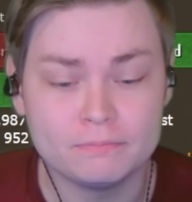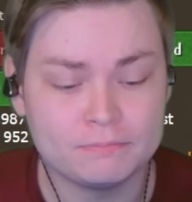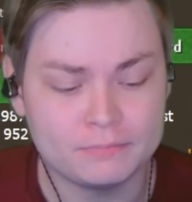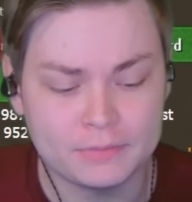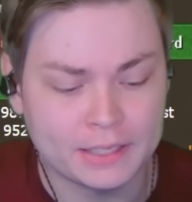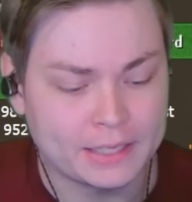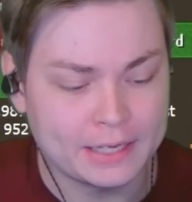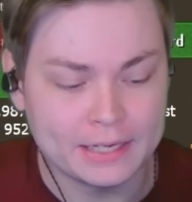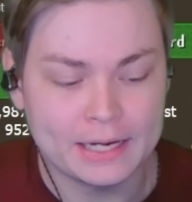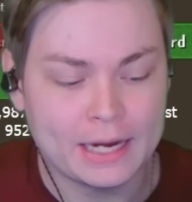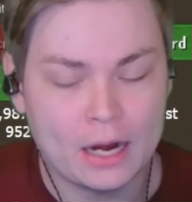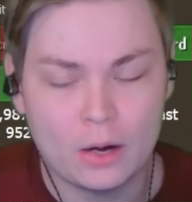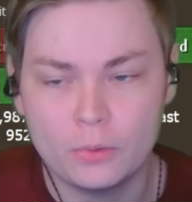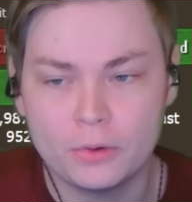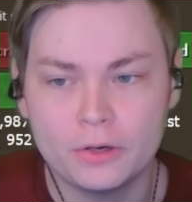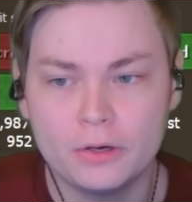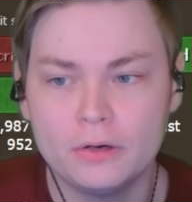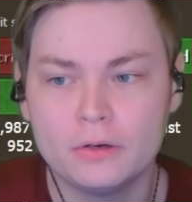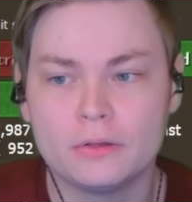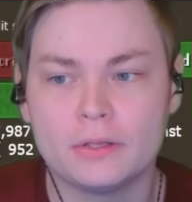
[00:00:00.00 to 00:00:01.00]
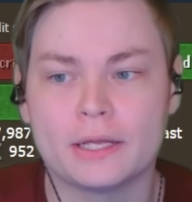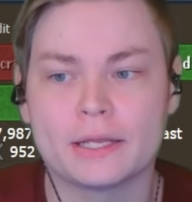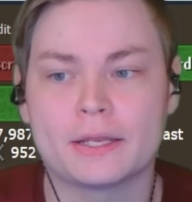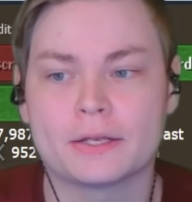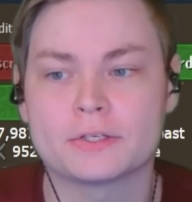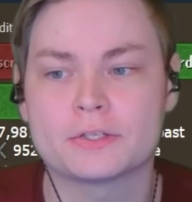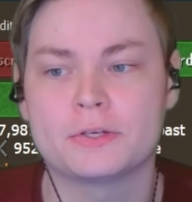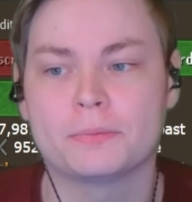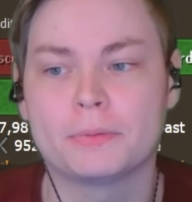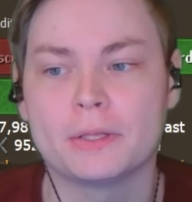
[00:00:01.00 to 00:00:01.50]
like encounter, like
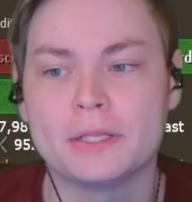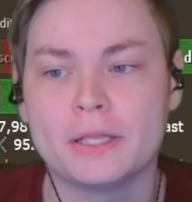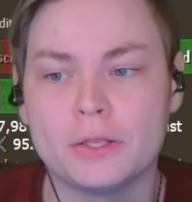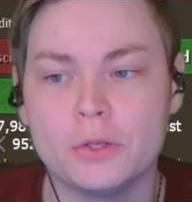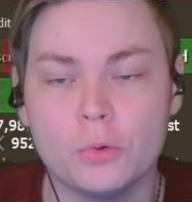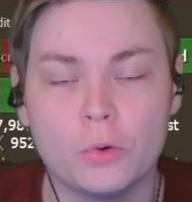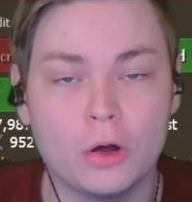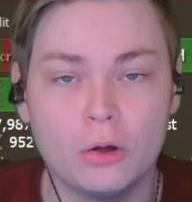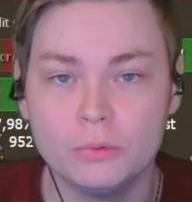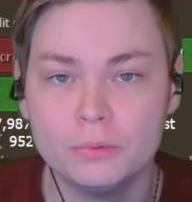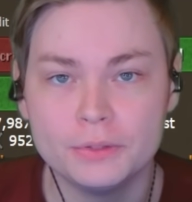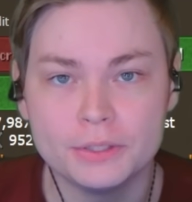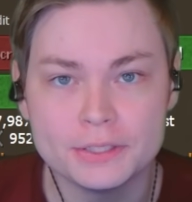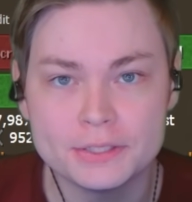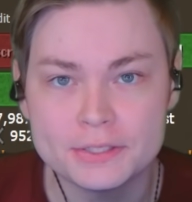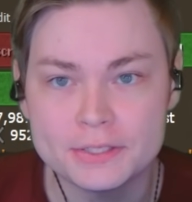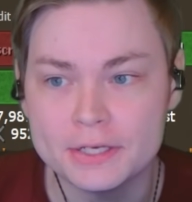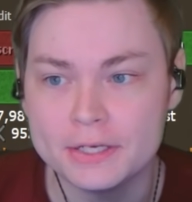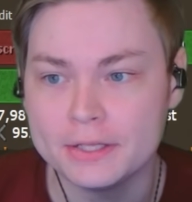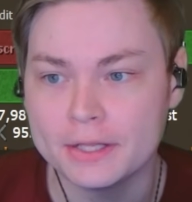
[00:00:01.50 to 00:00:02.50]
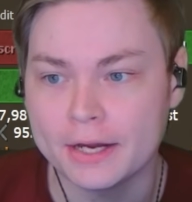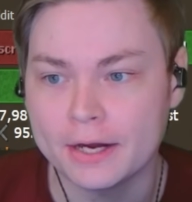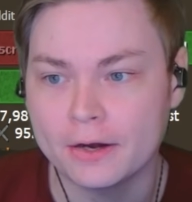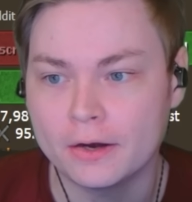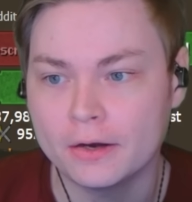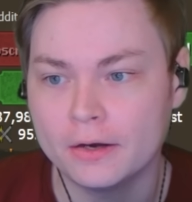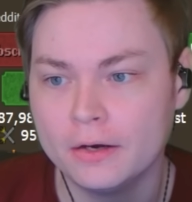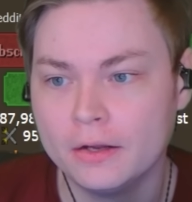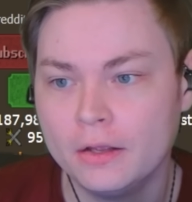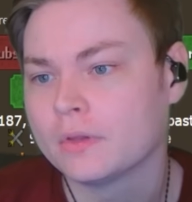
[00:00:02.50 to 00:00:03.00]
something that you'd only see
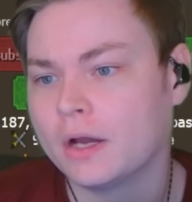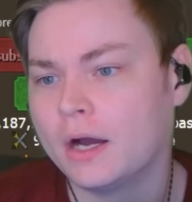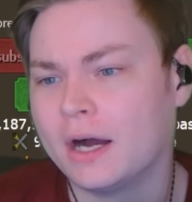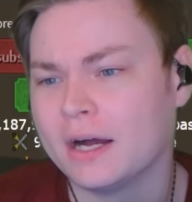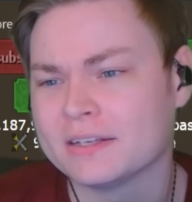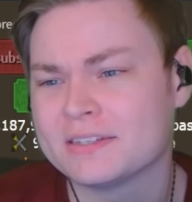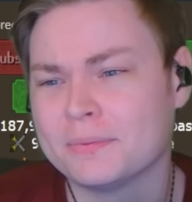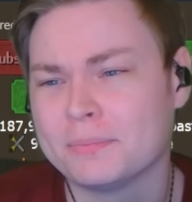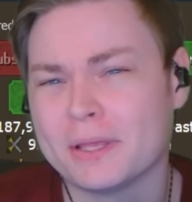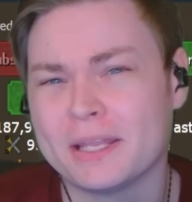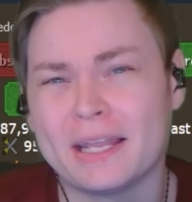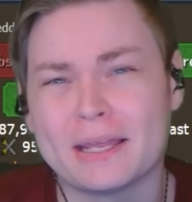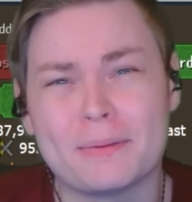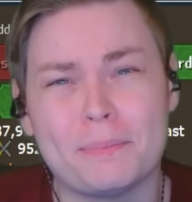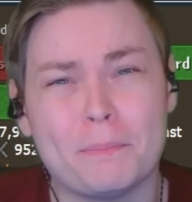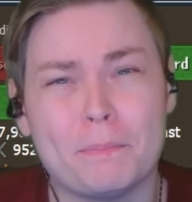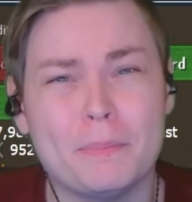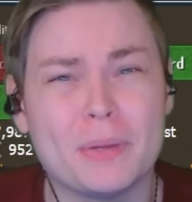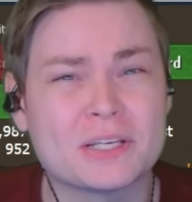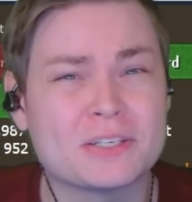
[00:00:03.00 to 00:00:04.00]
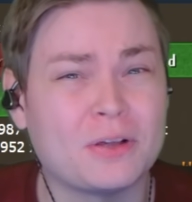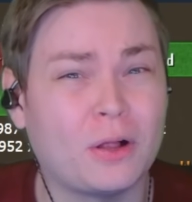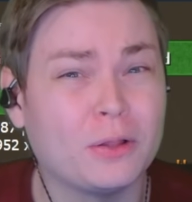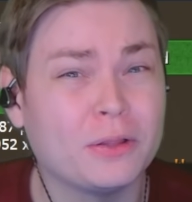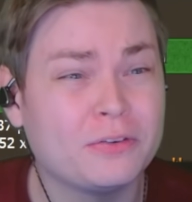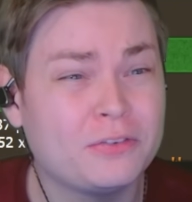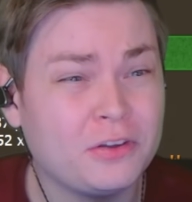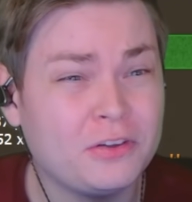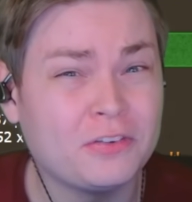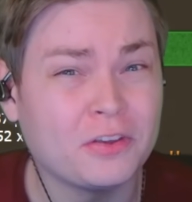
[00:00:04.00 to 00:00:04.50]
there. Something like
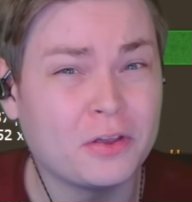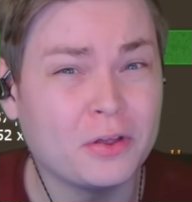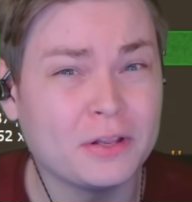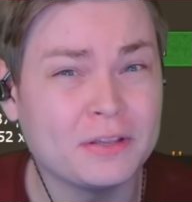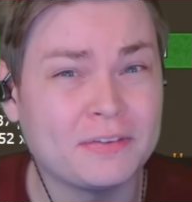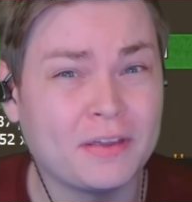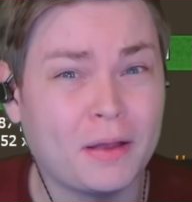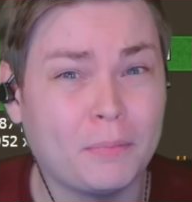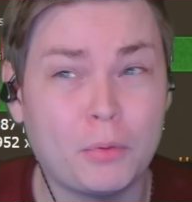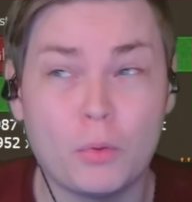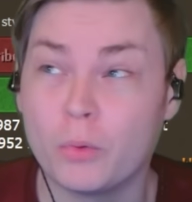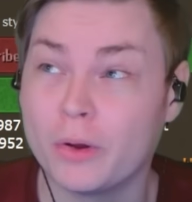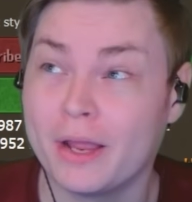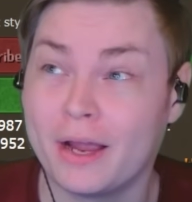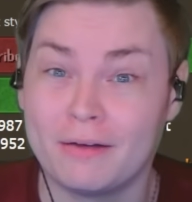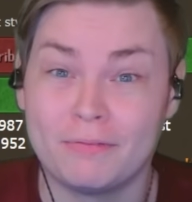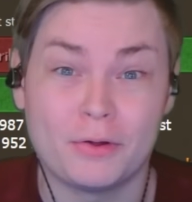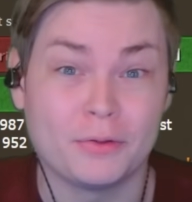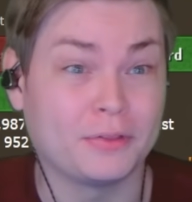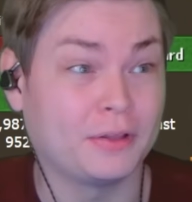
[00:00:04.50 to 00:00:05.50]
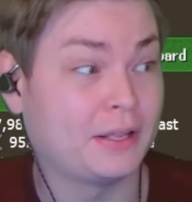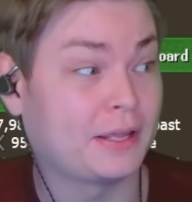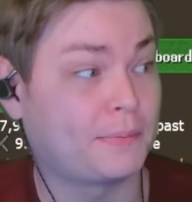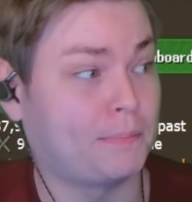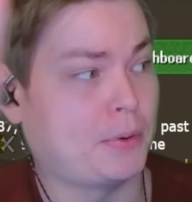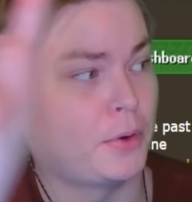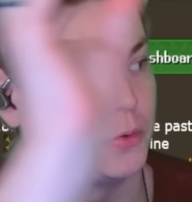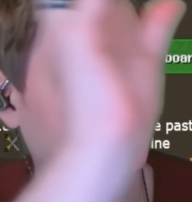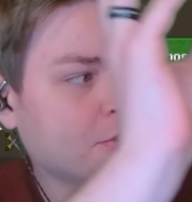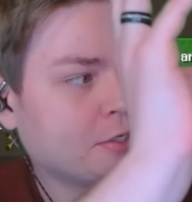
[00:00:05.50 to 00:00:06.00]
Mixology is a good example where you have all the like
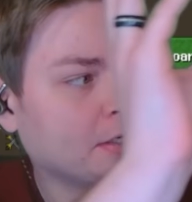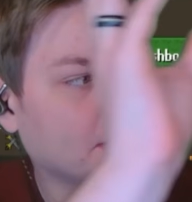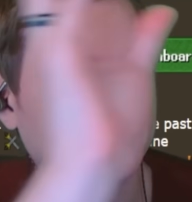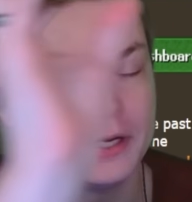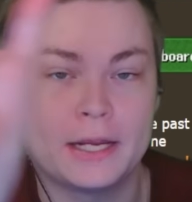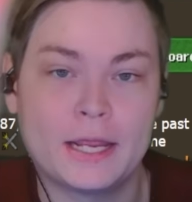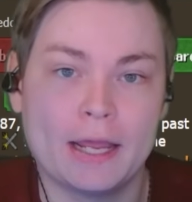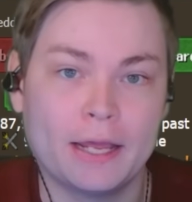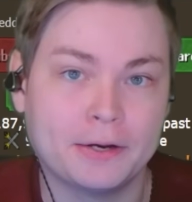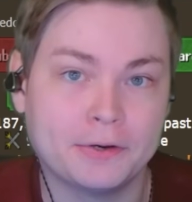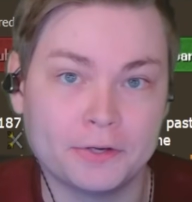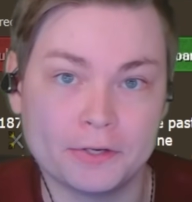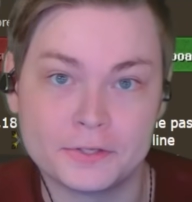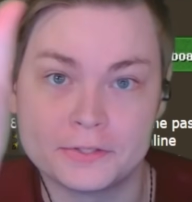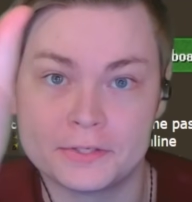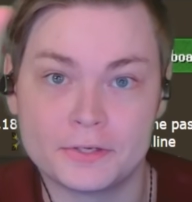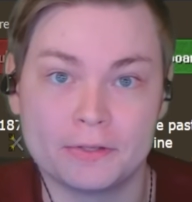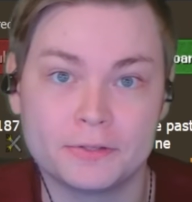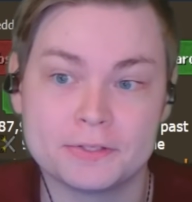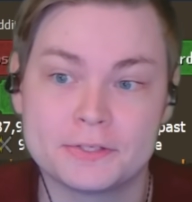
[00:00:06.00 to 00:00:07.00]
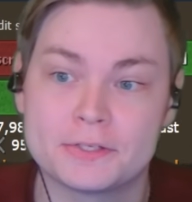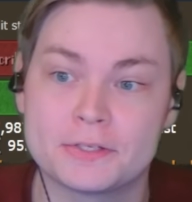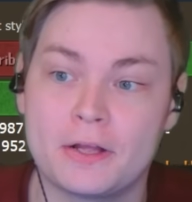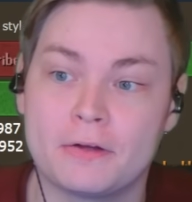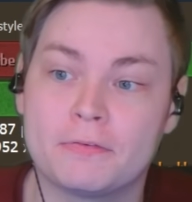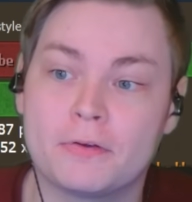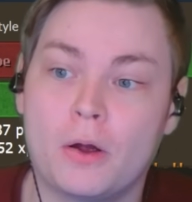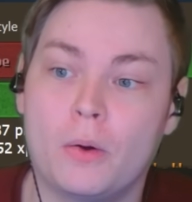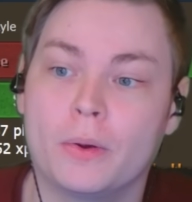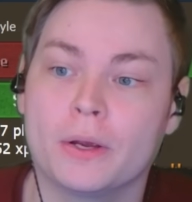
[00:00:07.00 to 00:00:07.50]
potion indicators and all this
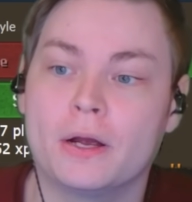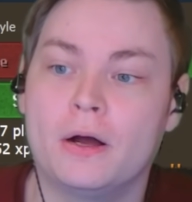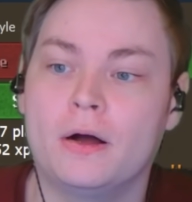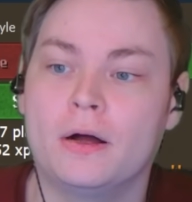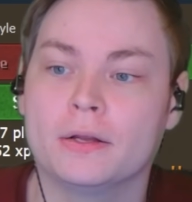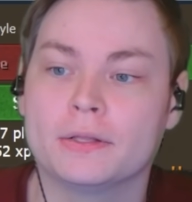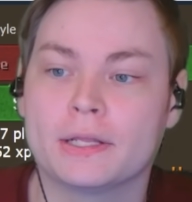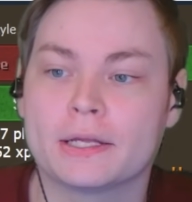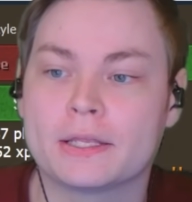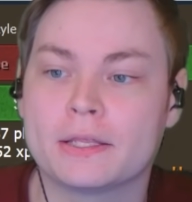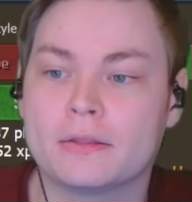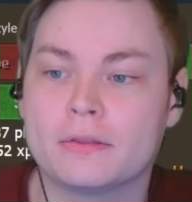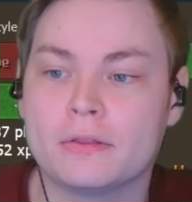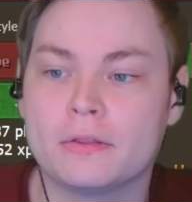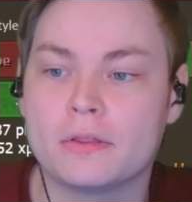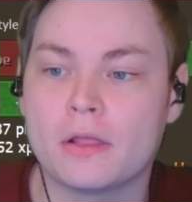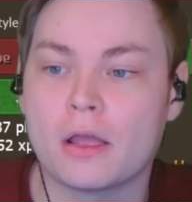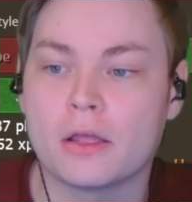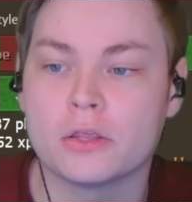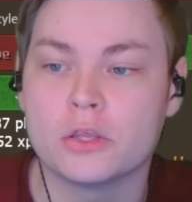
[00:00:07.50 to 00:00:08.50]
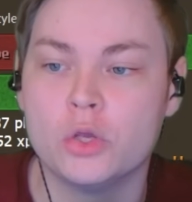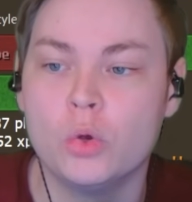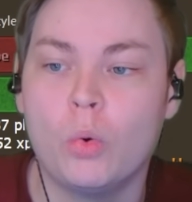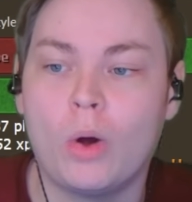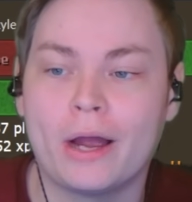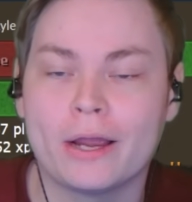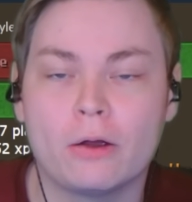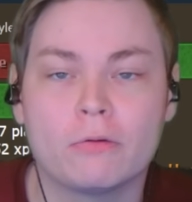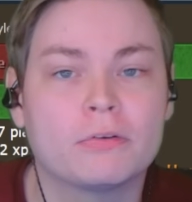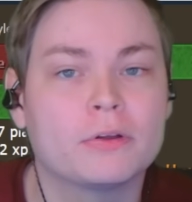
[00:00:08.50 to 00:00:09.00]
stuff going on. Like a
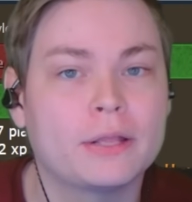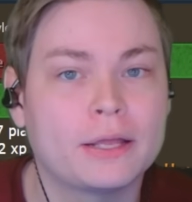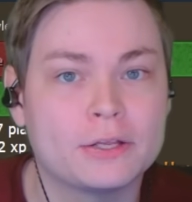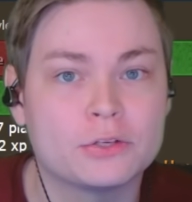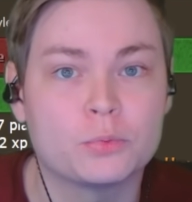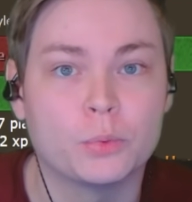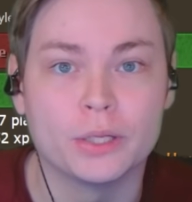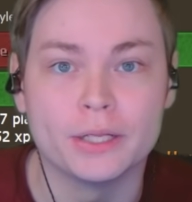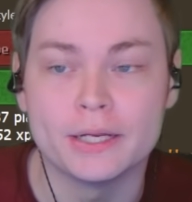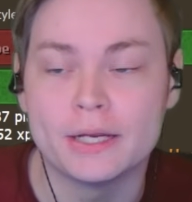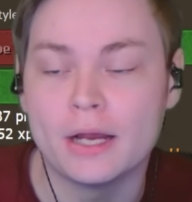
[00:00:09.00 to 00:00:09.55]
UI overlay is really